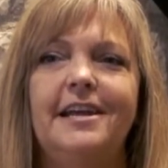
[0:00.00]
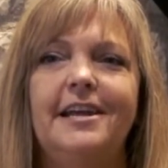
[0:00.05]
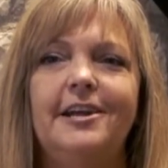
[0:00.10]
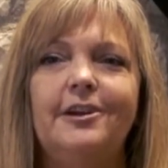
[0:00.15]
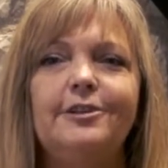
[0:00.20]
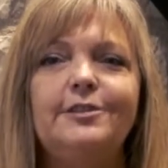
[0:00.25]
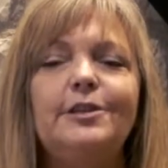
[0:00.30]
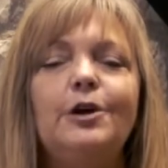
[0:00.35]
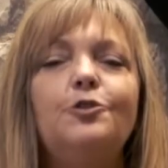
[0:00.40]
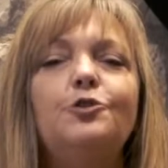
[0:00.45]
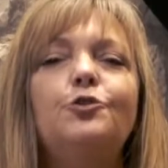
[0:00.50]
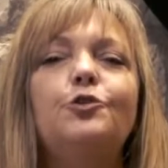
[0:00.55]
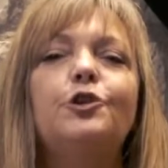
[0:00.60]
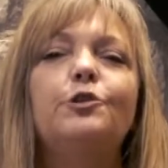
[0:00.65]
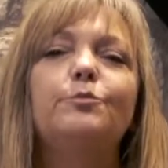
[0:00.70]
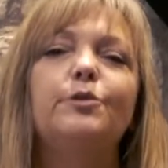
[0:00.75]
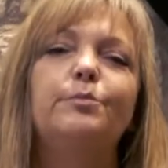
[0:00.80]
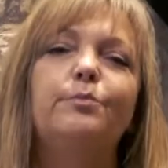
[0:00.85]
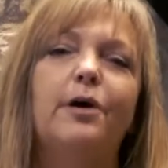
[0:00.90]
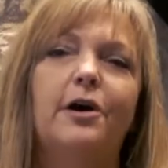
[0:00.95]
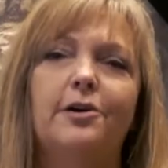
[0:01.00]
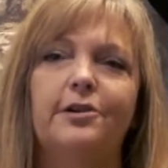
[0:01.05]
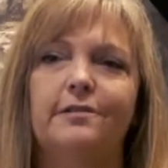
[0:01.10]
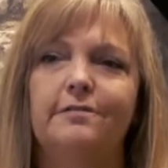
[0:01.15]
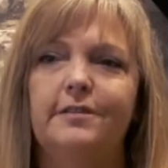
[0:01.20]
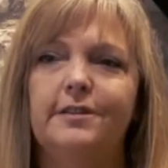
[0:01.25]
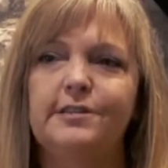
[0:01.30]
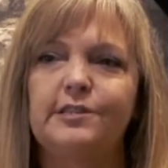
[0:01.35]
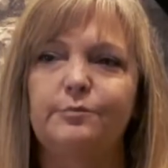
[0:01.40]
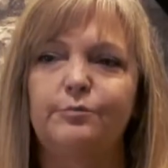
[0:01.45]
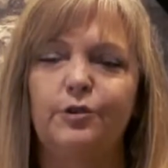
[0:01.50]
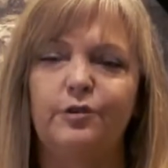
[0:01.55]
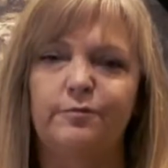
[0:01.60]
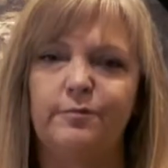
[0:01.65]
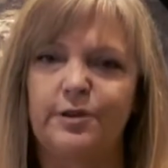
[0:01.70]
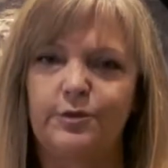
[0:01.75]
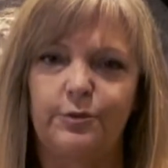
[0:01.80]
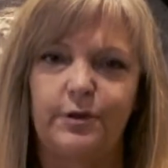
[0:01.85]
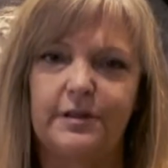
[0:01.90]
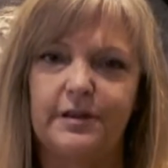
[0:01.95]
Here's how you can be part of this
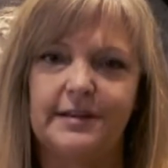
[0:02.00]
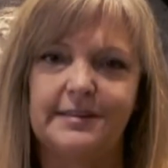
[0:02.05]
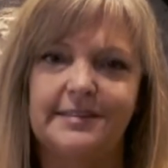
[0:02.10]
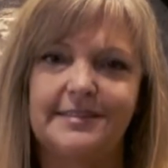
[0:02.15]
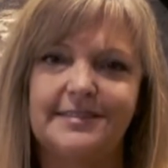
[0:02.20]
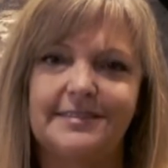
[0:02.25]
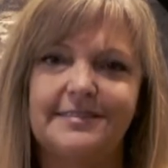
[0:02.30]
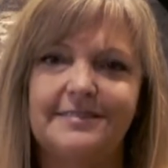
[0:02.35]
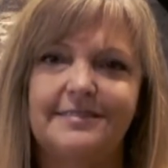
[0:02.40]
movement with us.